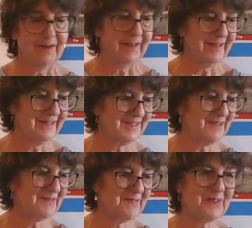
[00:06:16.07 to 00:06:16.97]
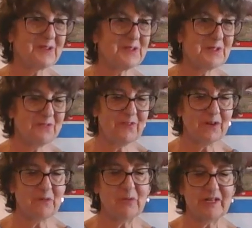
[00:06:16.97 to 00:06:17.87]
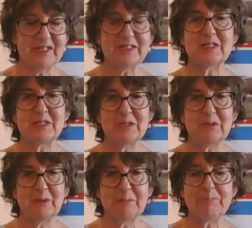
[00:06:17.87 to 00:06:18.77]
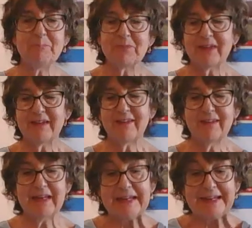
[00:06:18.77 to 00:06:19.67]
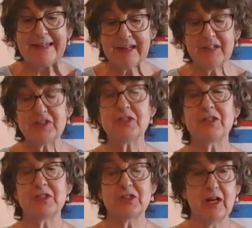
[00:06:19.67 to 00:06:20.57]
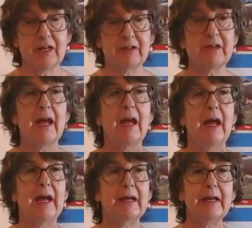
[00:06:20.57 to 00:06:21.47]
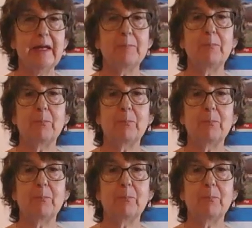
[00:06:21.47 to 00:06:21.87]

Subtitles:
Okay, so those are fun ways to engage the child and keep